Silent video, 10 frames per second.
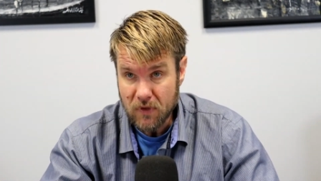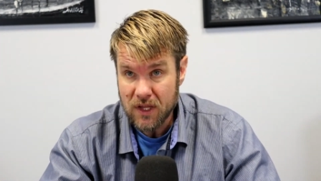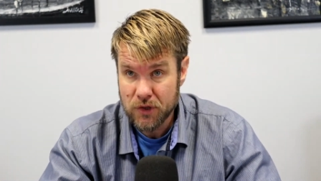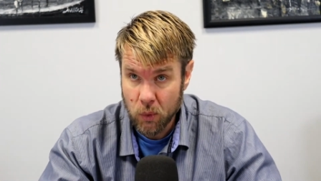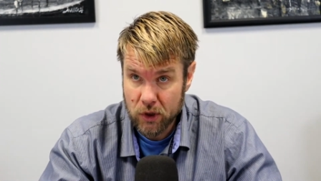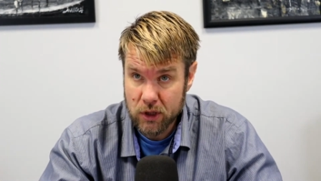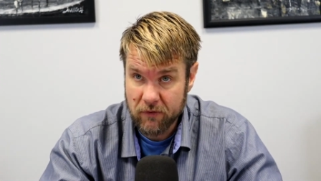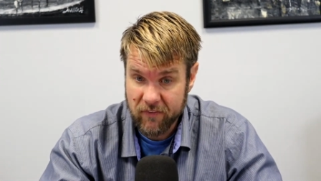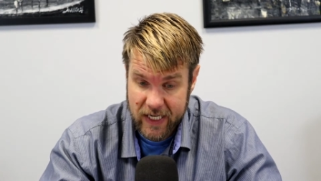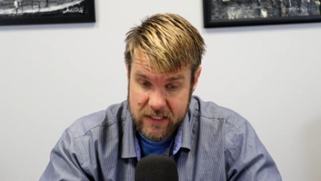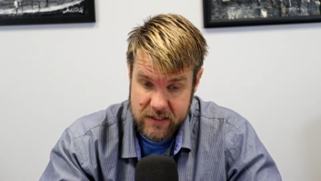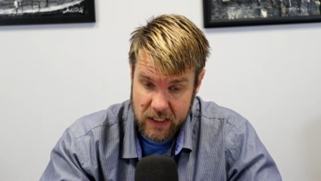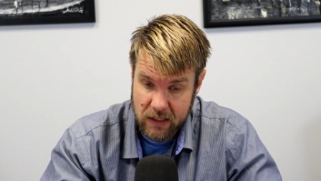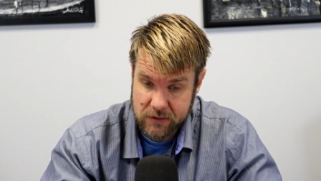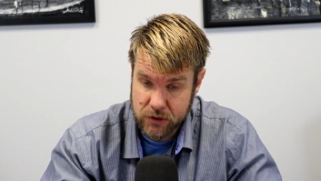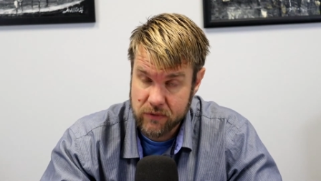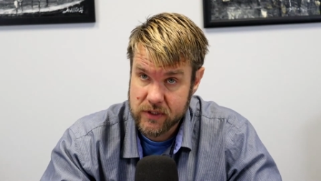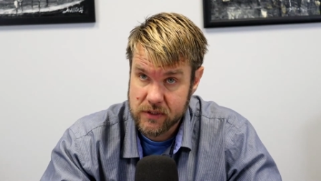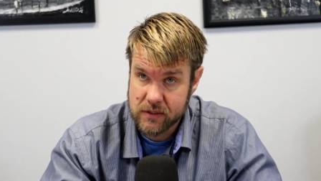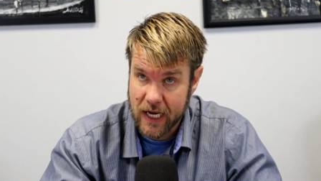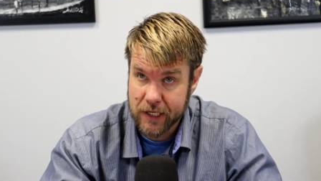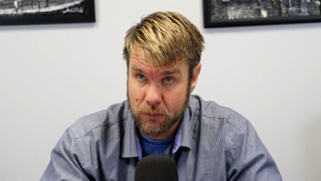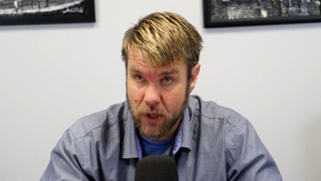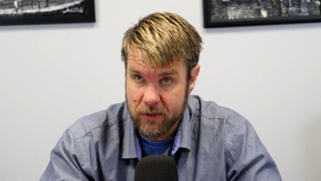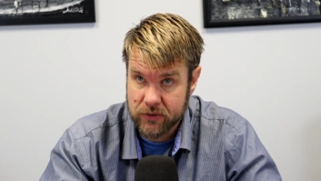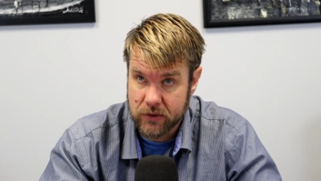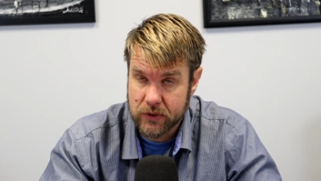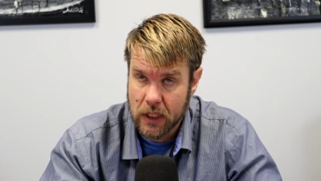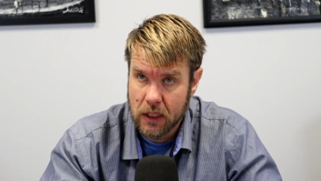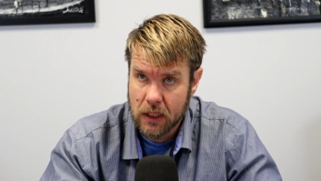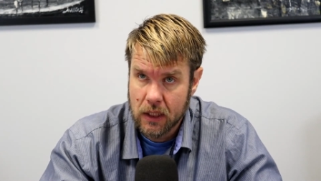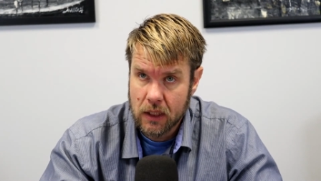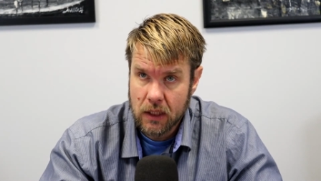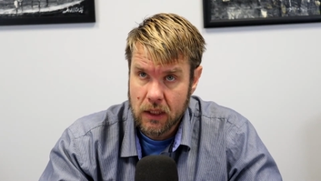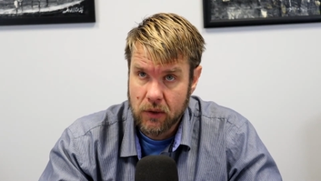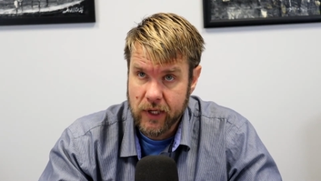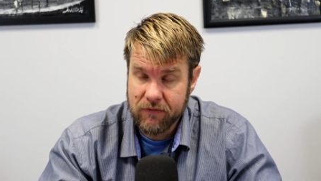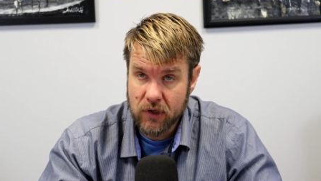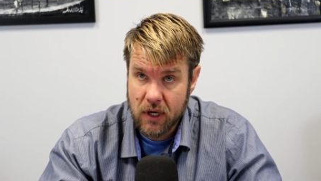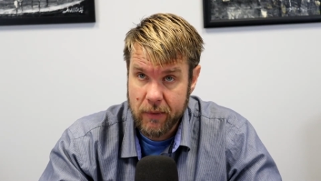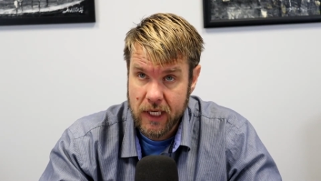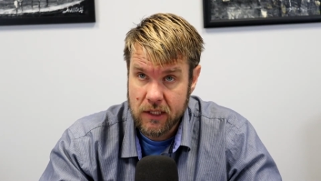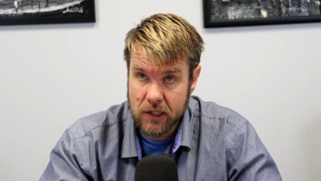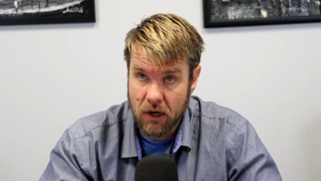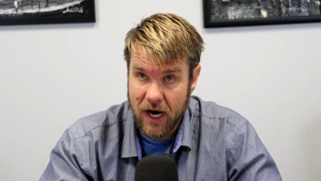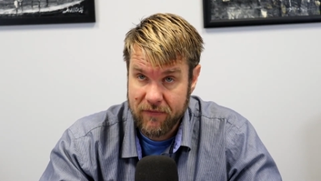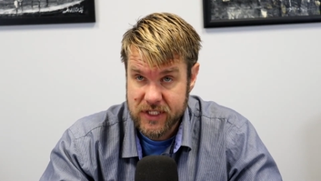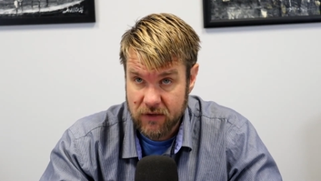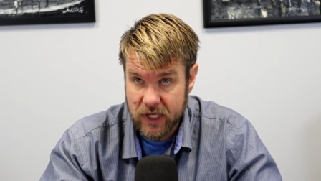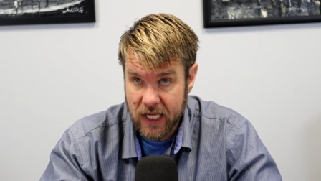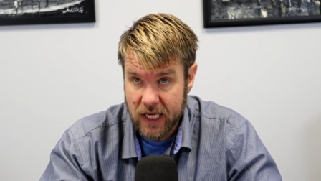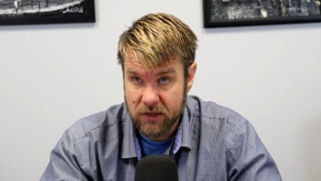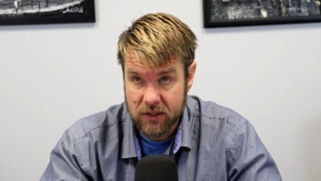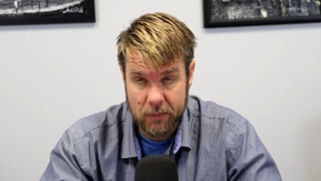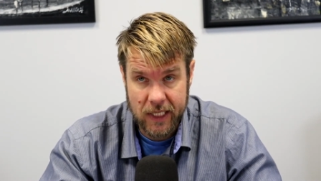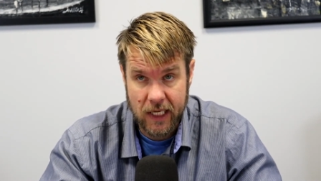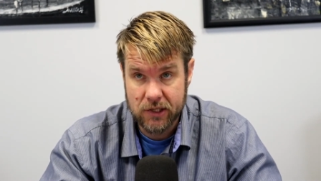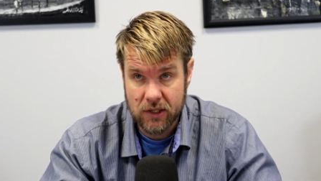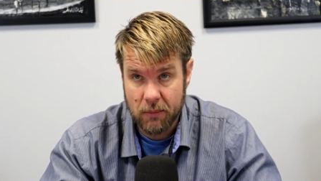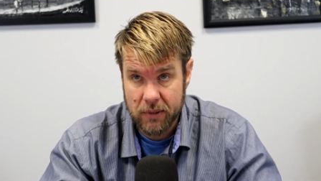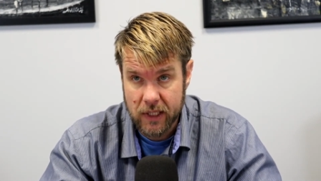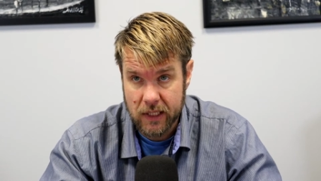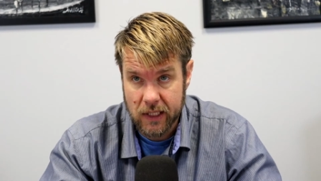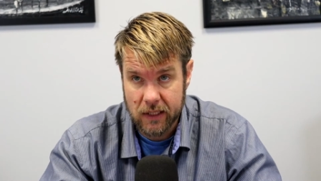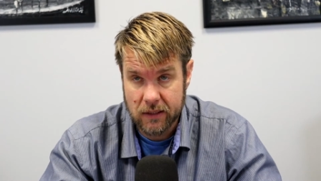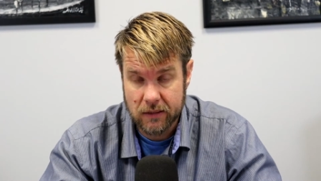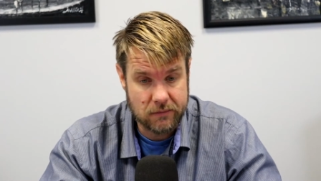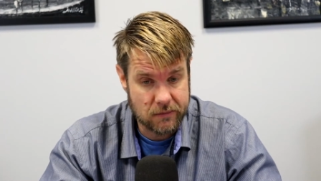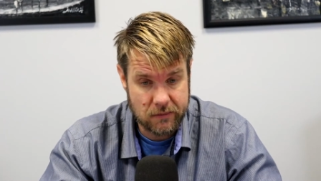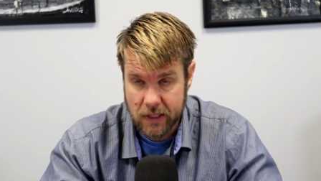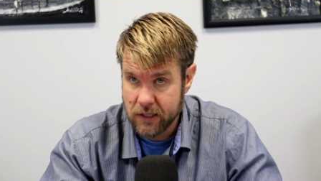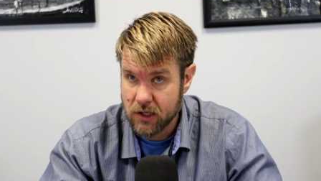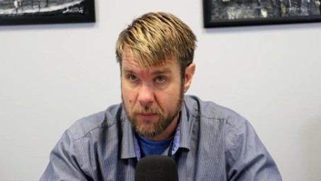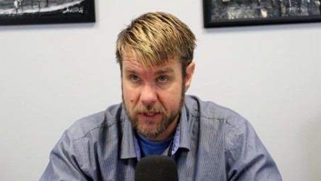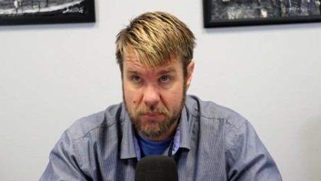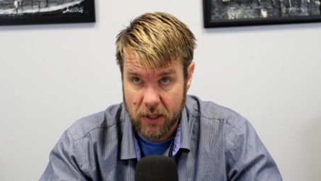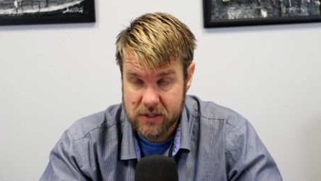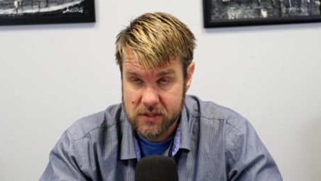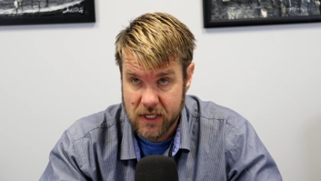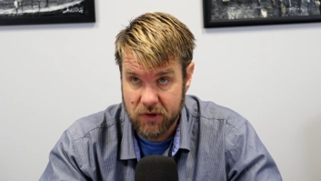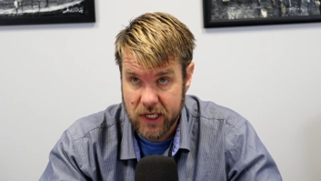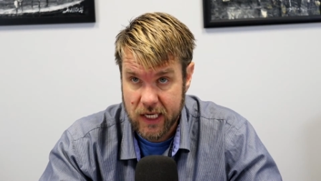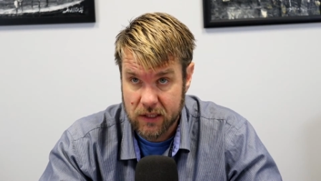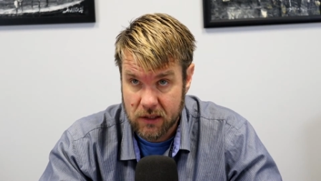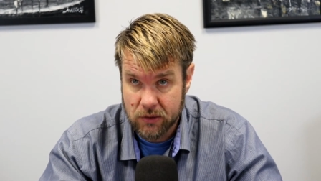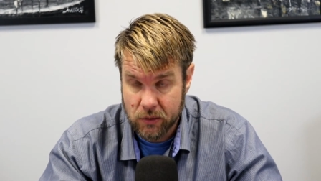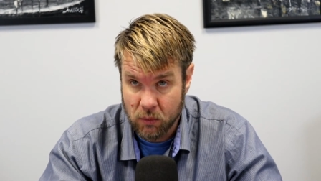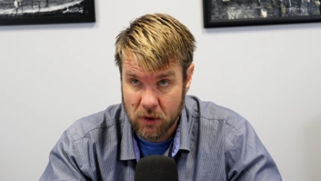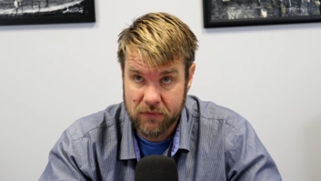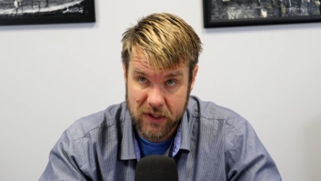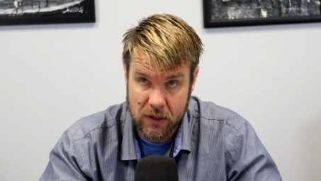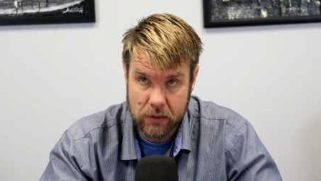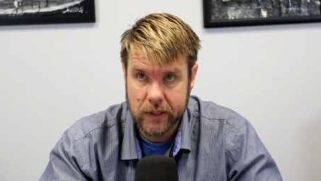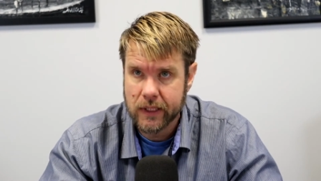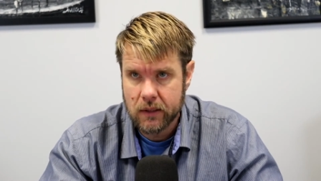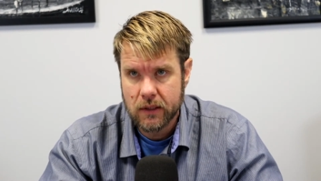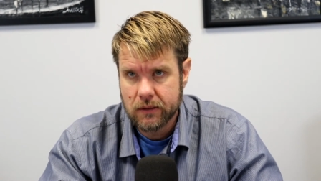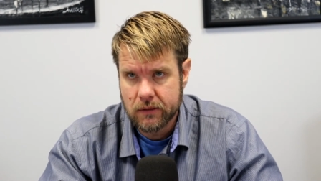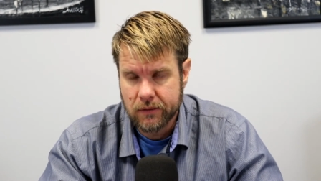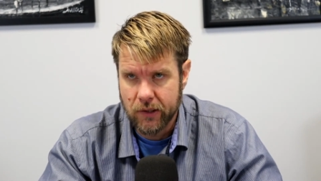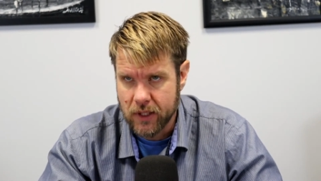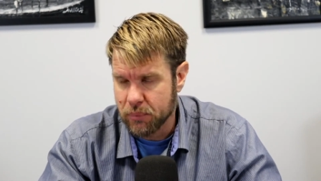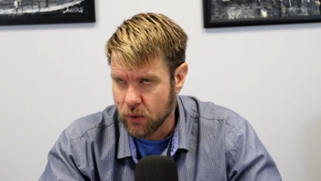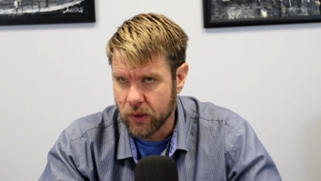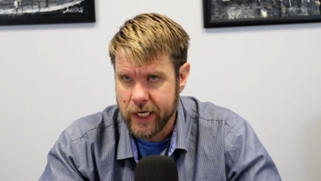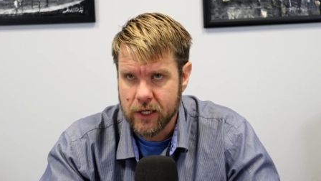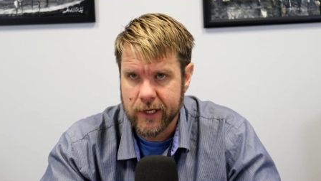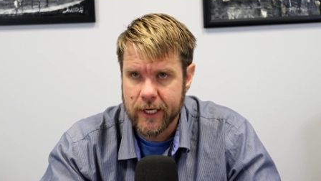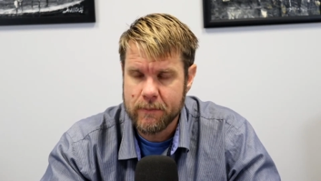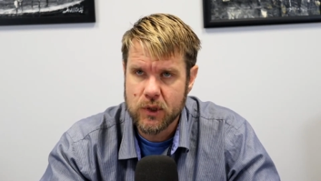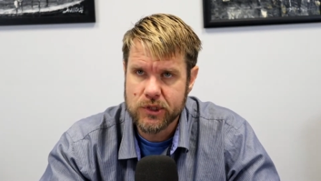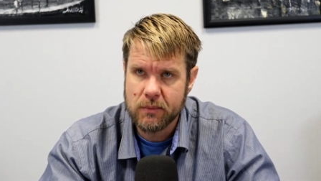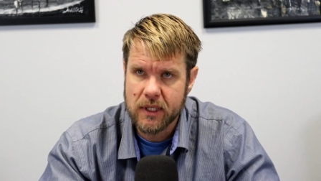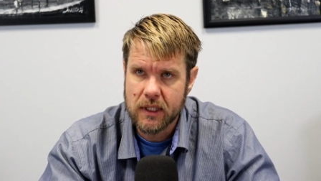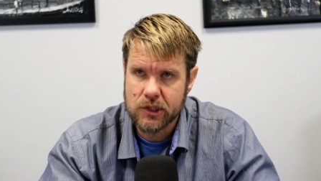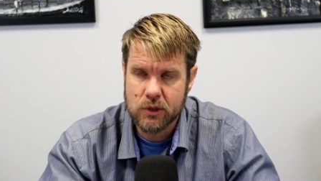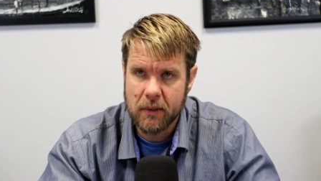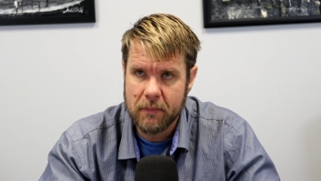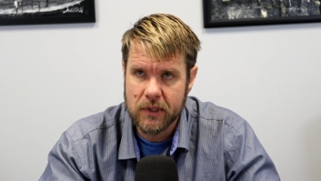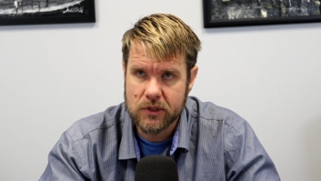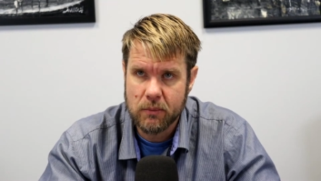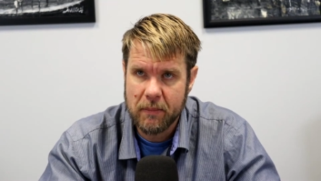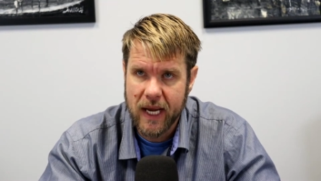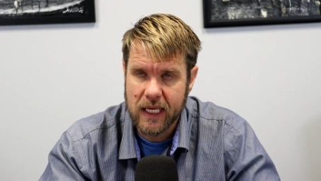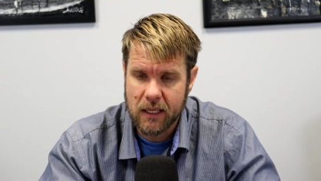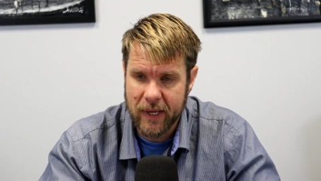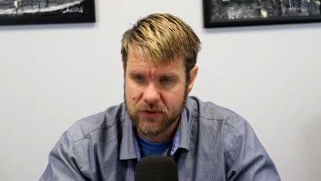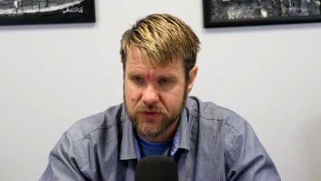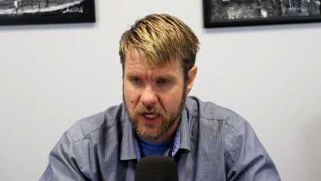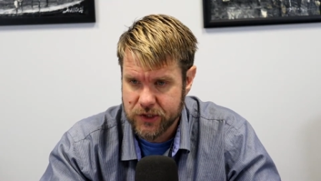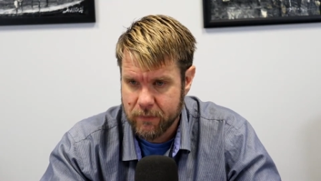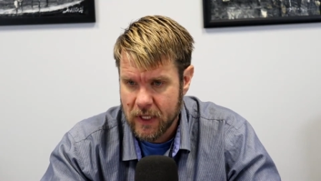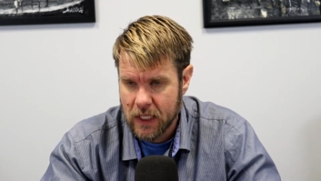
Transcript: The worker provides services on your premises. Okay, if they're coming into your office every day, you're coming onto your company premises every day, and they're doing work for you, they're an employee. Okay, you should be paying them as such.